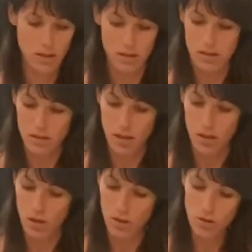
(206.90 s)

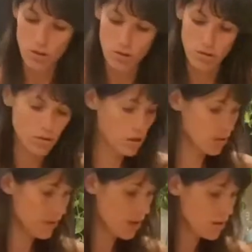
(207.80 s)
So there
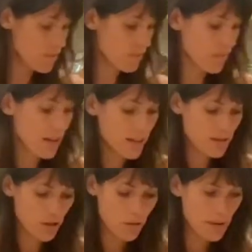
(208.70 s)
we go. My
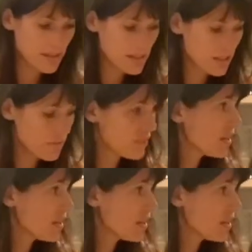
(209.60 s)
hands are all messy.